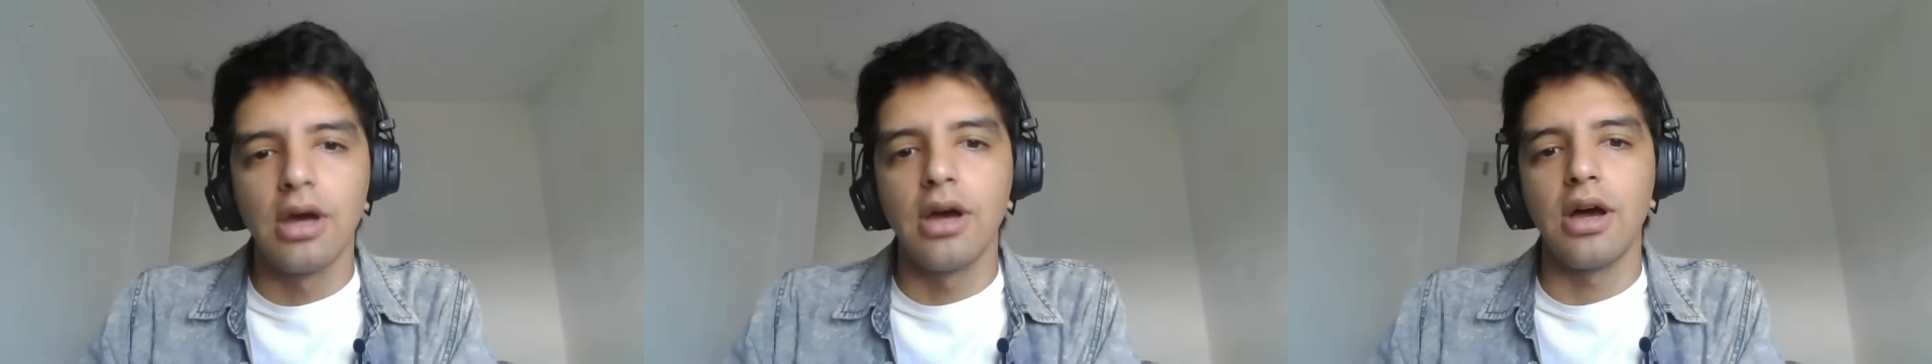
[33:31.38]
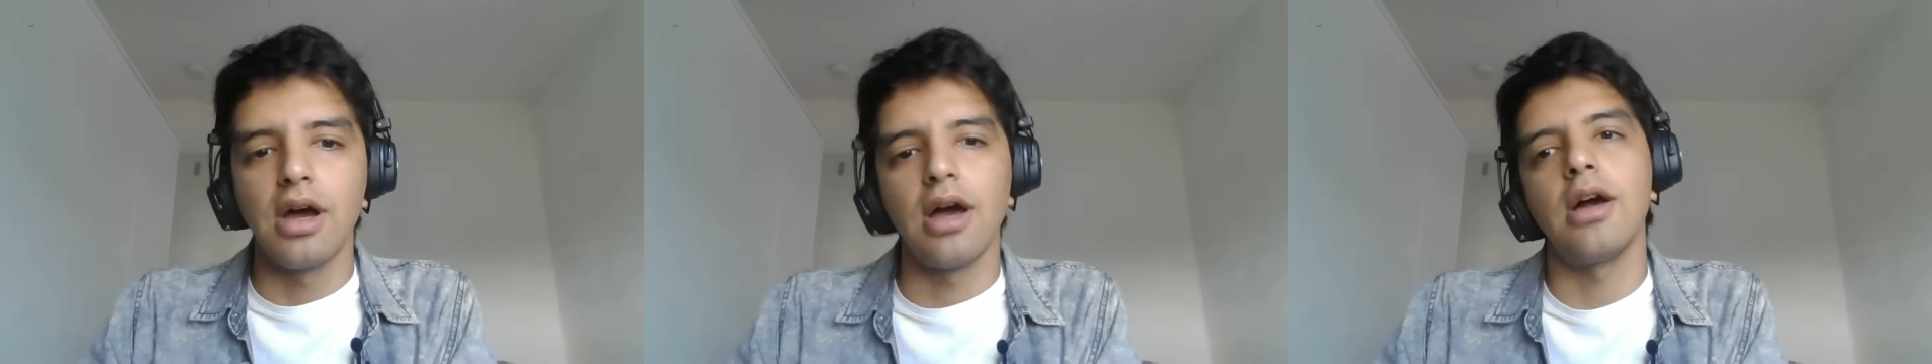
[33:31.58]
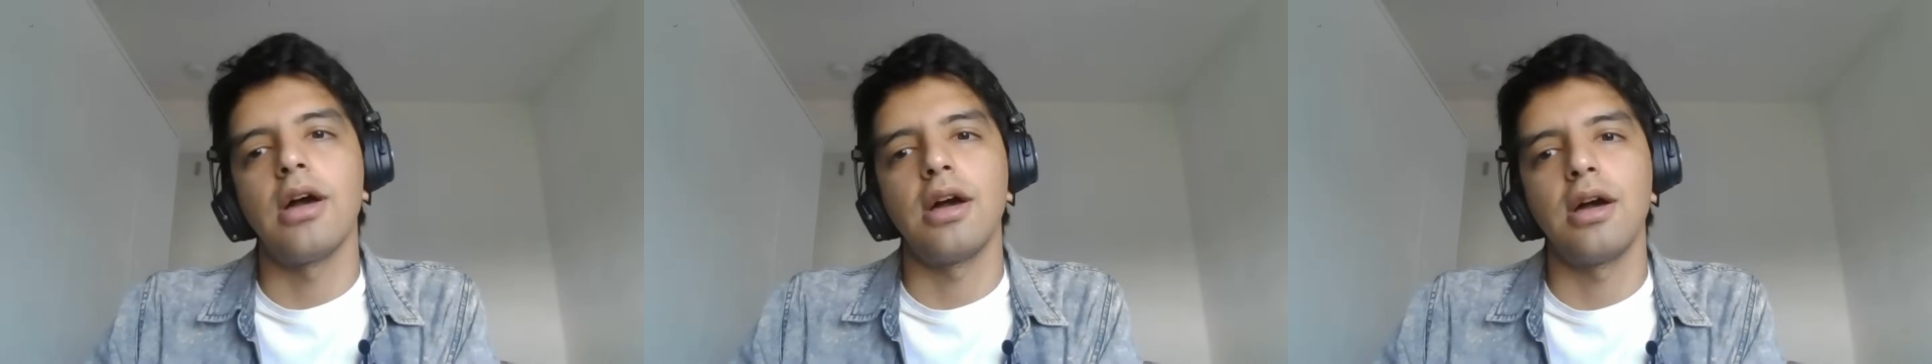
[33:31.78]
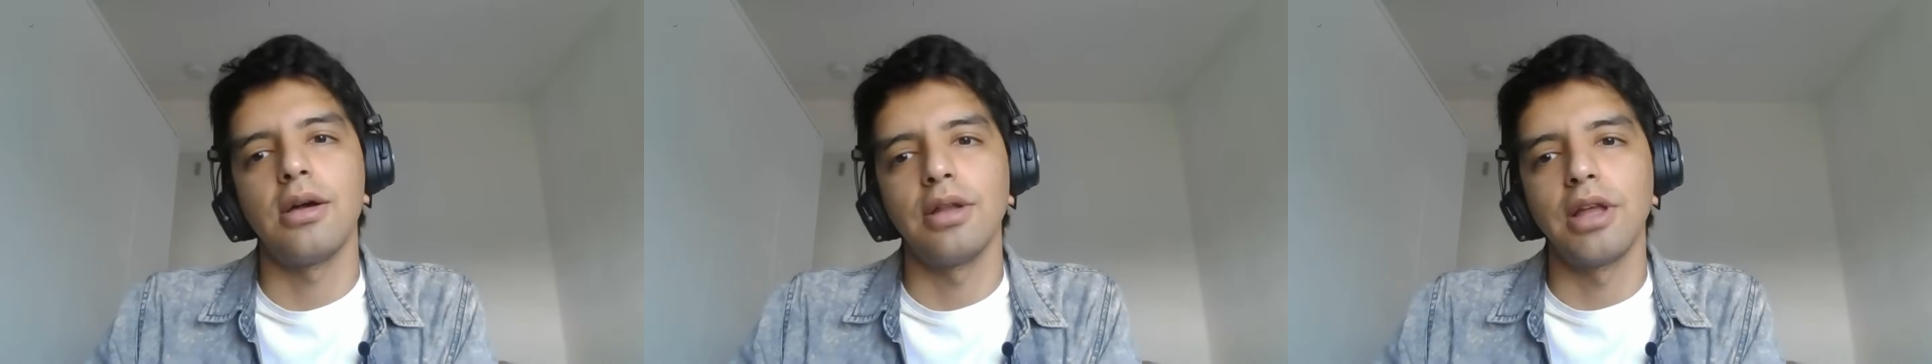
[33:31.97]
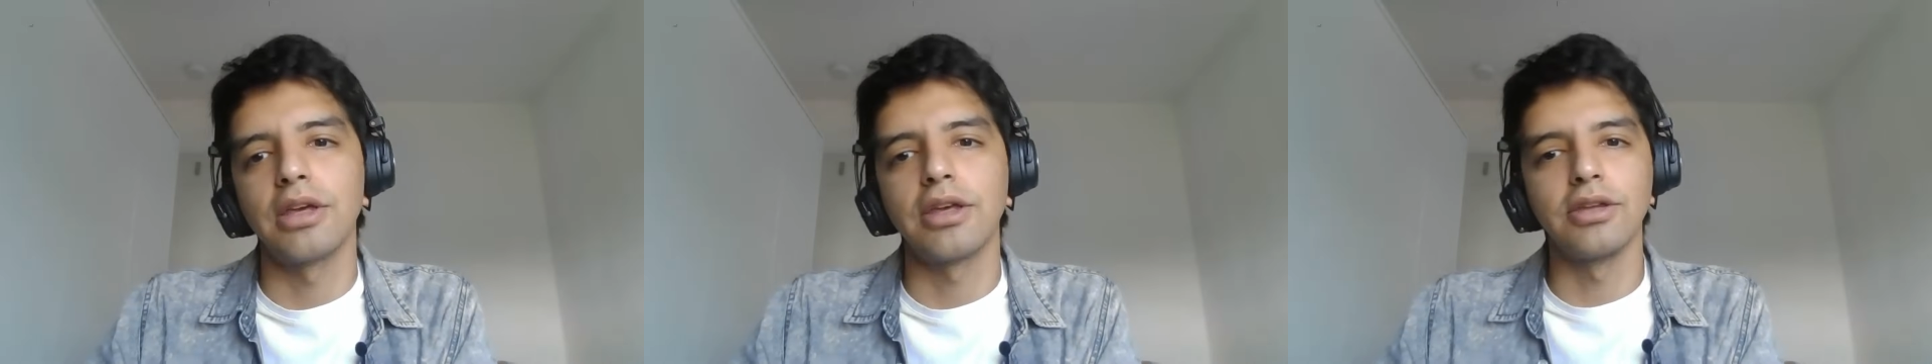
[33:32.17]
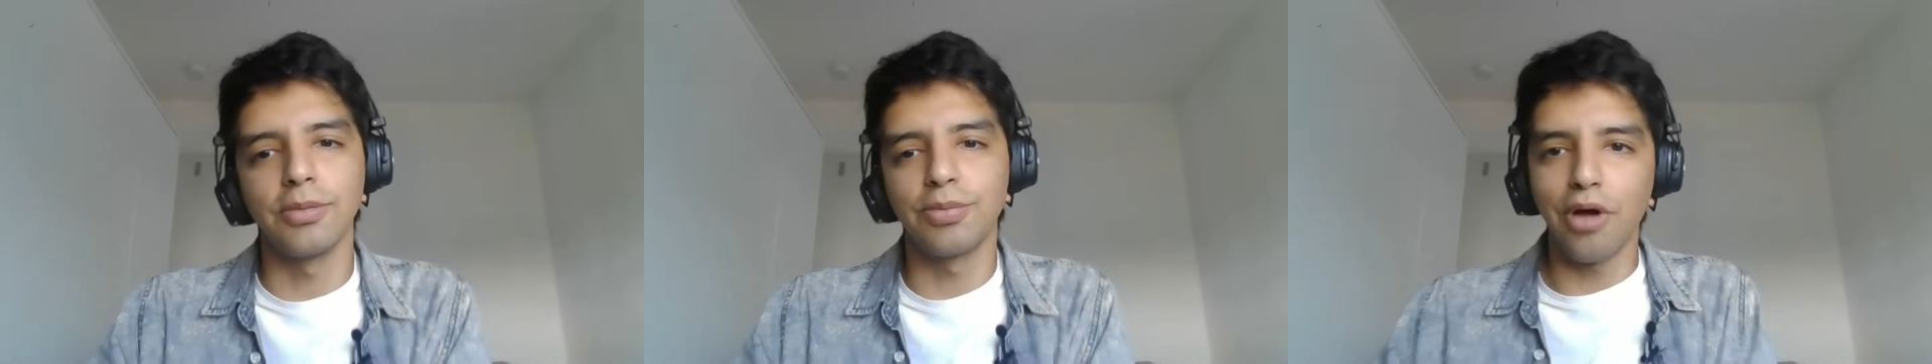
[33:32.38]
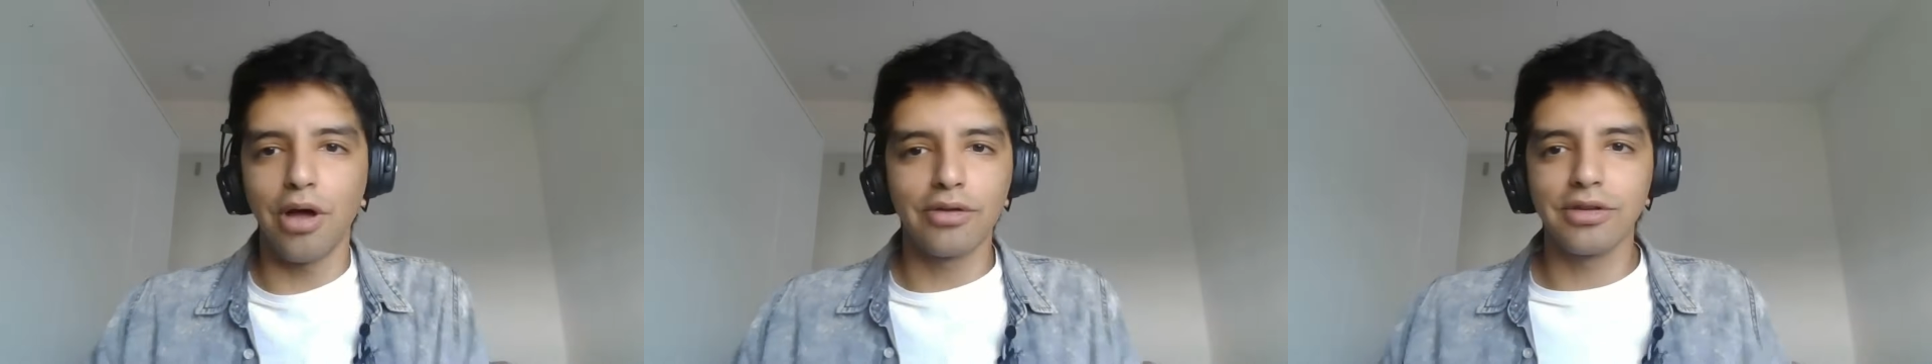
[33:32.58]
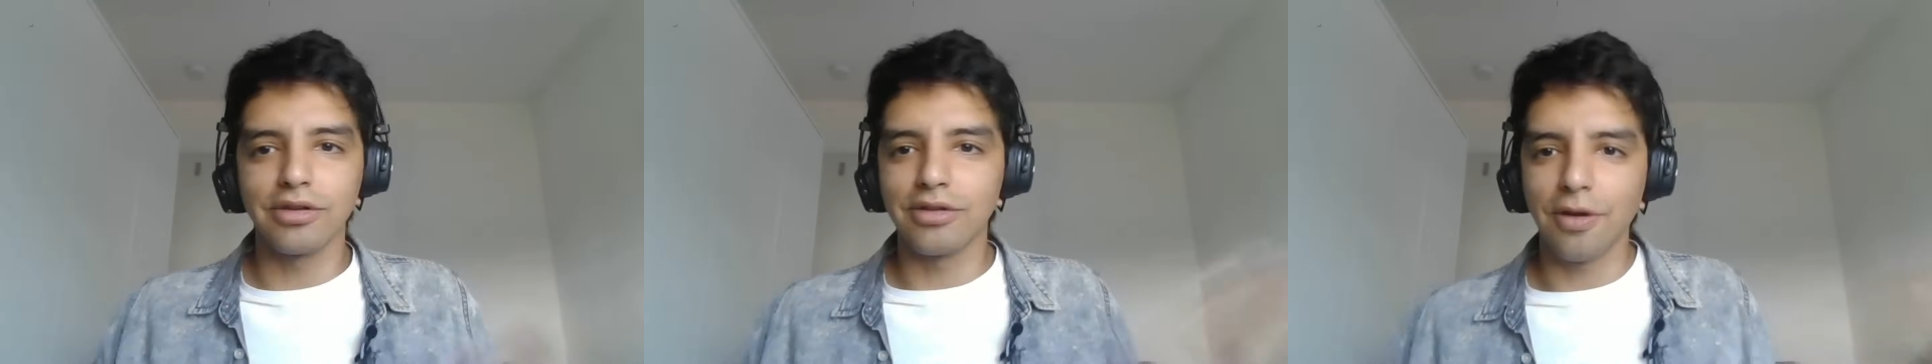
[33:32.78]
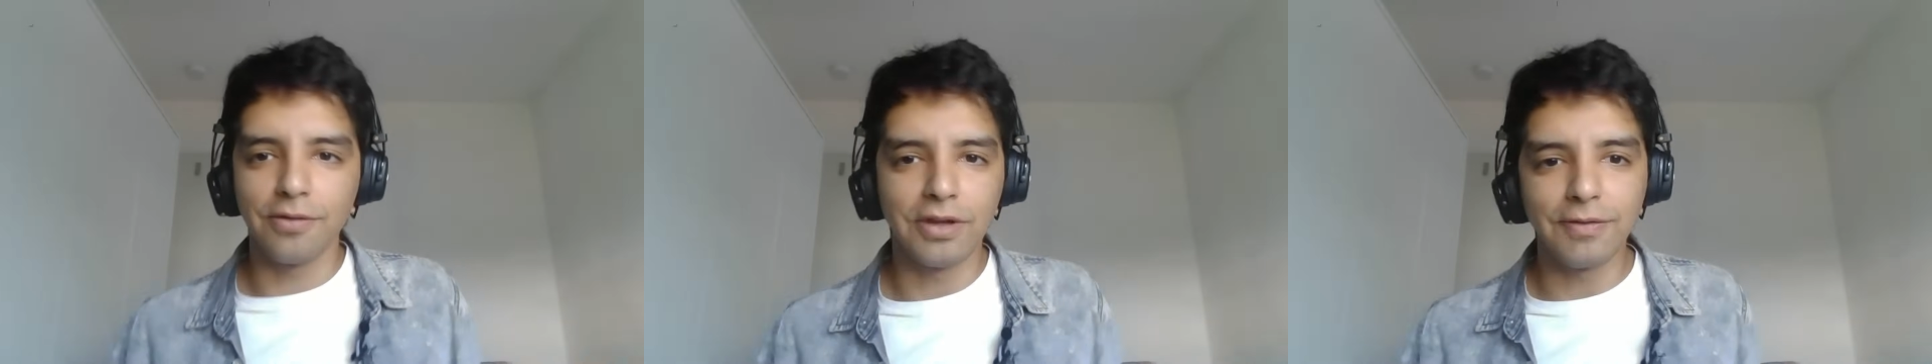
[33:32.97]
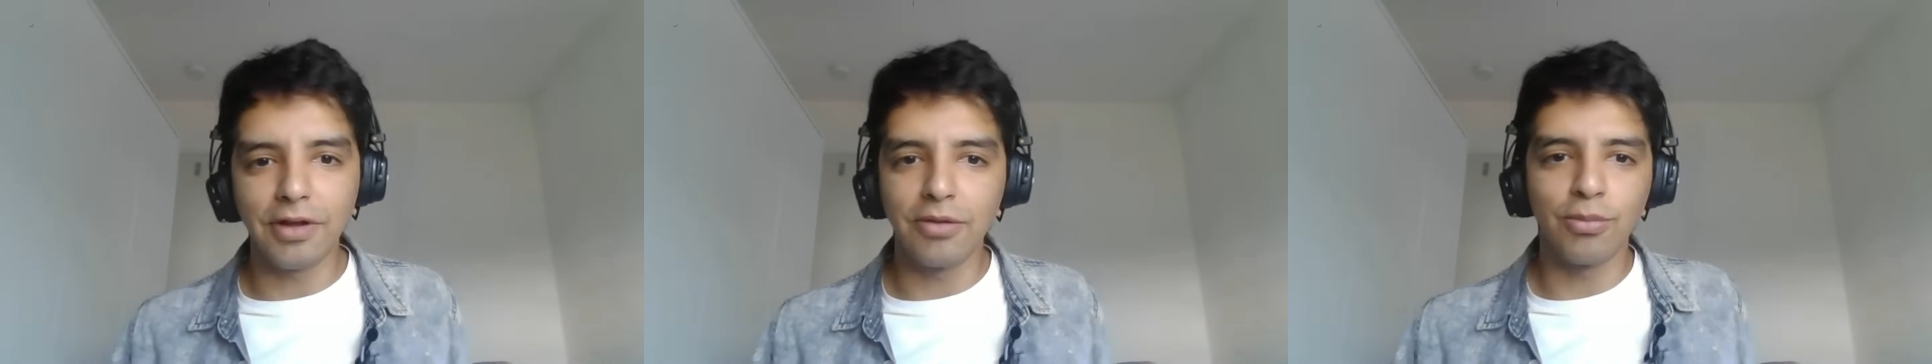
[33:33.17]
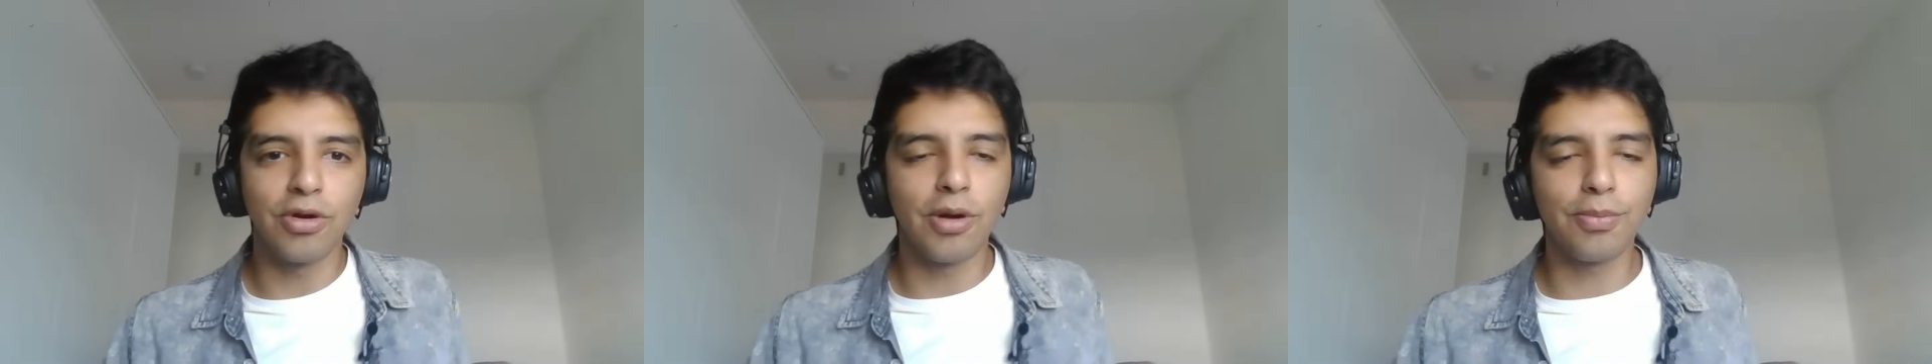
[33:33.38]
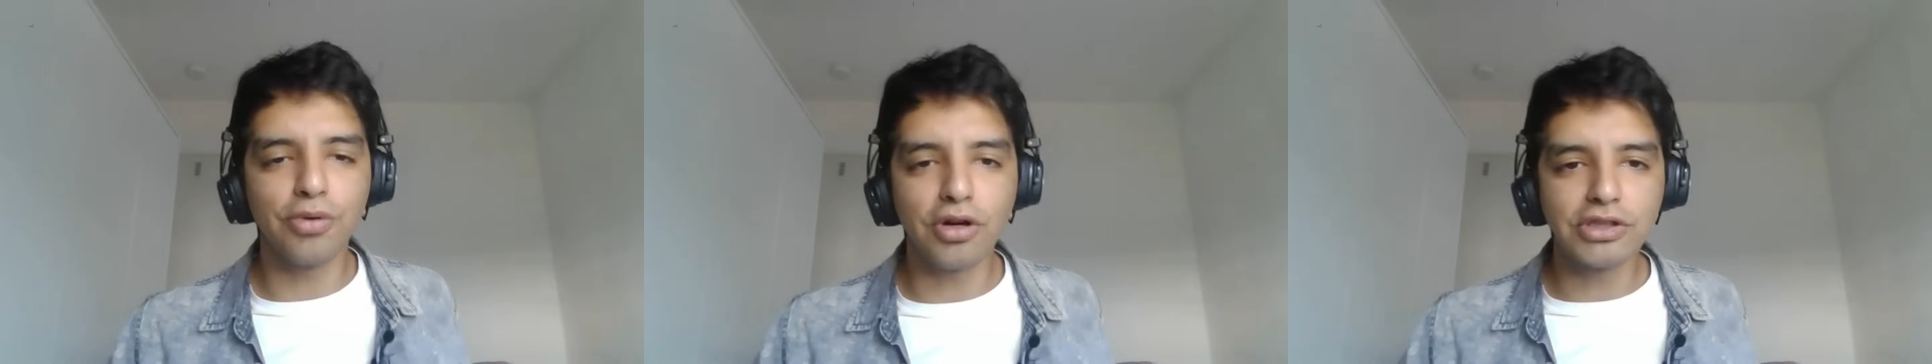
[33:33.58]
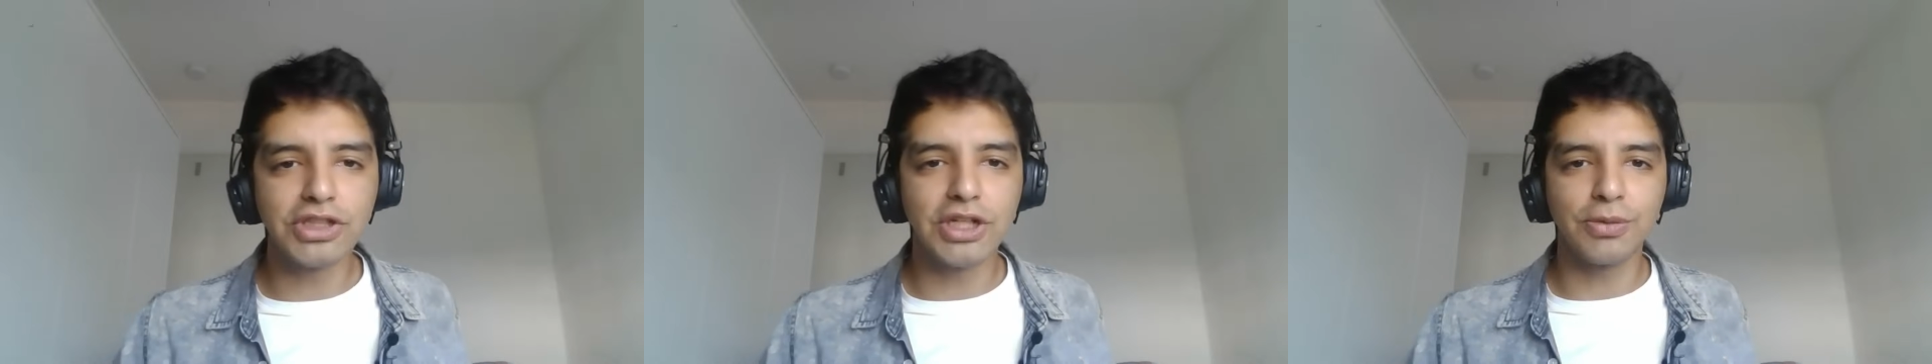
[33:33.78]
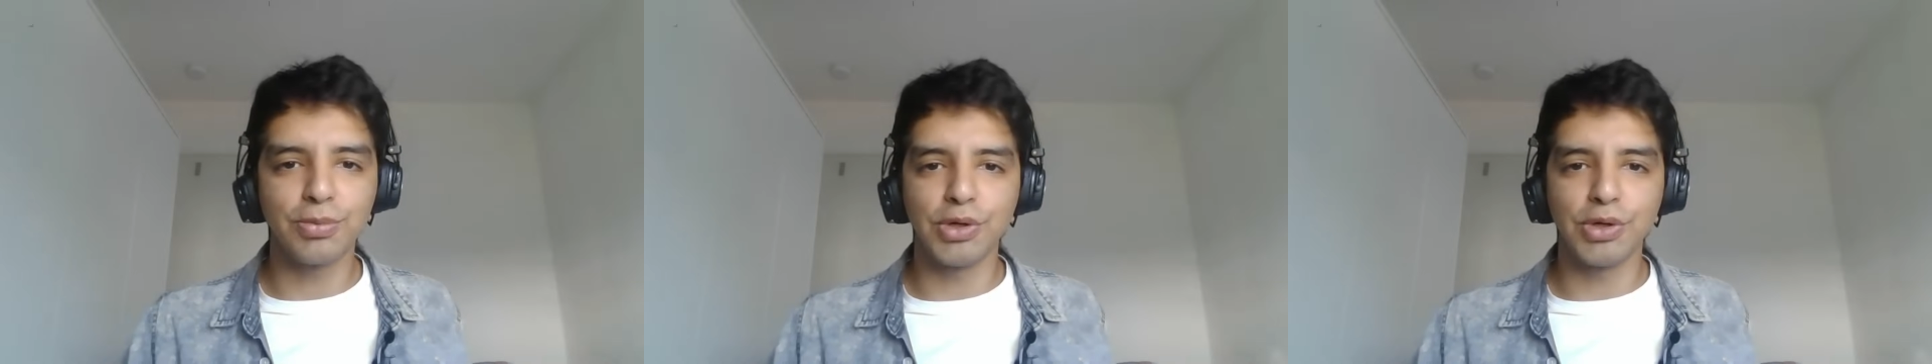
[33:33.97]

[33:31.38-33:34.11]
Like in the process of development of our project,